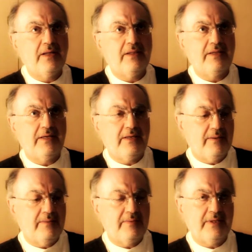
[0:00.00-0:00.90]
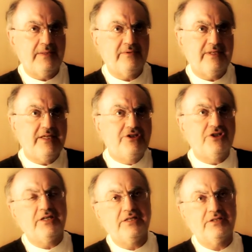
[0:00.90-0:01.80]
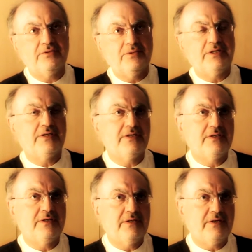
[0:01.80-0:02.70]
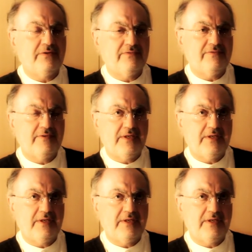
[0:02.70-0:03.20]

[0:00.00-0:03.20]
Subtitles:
The religion, as it were, of